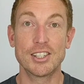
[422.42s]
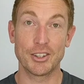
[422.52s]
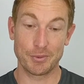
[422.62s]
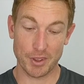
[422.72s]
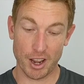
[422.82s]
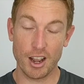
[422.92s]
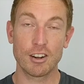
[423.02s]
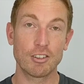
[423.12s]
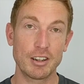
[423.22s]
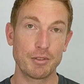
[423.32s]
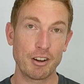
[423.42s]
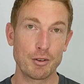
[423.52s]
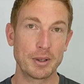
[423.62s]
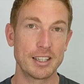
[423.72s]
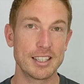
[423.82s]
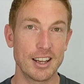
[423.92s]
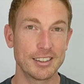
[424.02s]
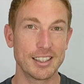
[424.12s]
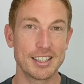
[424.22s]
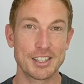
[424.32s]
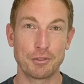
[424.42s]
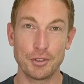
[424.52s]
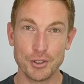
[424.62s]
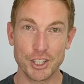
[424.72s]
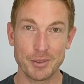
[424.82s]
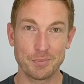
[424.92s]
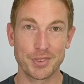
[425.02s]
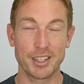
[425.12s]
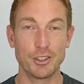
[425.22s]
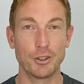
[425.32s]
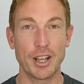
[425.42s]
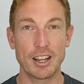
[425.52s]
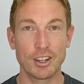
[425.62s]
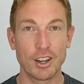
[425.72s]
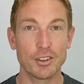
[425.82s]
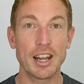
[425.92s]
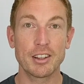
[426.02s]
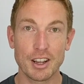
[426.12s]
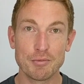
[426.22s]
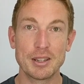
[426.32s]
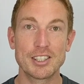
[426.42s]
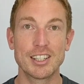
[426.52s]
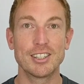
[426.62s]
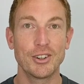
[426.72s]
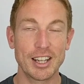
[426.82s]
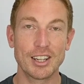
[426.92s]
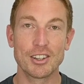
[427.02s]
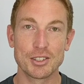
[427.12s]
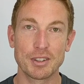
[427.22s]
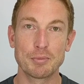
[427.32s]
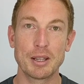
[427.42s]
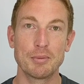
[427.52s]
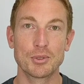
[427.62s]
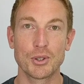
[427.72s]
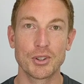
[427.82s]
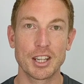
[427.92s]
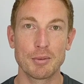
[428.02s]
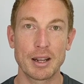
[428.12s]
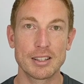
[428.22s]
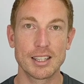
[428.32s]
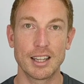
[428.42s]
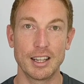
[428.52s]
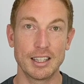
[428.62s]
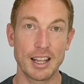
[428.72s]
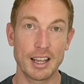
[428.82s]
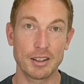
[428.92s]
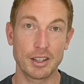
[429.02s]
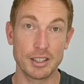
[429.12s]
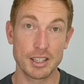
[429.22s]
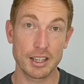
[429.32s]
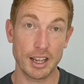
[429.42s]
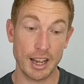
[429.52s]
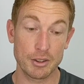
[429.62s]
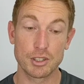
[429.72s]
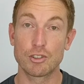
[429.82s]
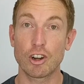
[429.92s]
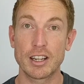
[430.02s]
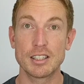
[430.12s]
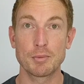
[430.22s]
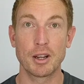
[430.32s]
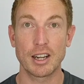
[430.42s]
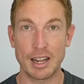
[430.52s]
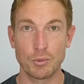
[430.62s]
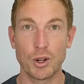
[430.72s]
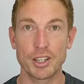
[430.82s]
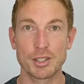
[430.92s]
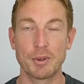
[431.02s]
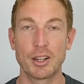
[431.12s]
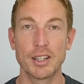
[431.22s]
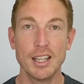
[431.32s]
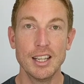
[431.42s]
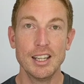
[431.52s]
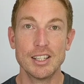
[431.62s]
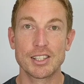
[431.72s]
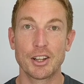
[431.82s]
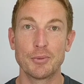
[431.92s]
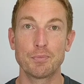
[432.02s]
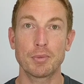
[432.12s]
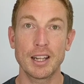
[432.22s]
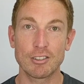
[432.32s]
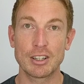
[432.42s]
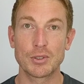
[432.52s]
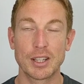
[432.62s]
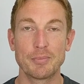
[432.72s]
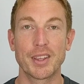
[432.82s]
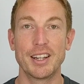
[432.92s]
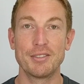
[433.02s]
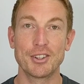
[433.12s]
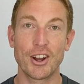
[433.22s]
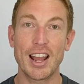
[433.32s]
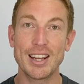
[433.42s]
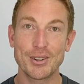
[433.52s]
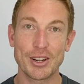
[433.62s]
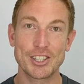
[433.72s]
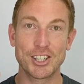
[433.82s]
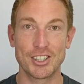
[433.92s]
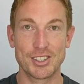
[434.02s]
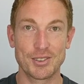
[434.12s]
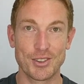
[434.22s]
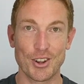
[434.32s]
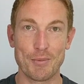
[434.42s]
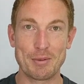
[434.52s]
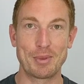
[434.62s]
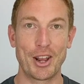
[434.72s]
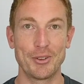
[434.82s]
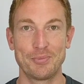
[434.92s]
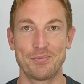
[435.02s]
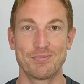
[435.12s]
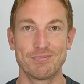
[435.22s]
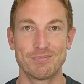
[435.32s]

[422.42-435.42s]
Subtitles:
So heart rate variability, I think, is the future. You'll hear, now that I've mentioned it, you'll hear lots of other people talking about it in the how to train smart and work smart. So play around with it, and if you've got any questions, comment below.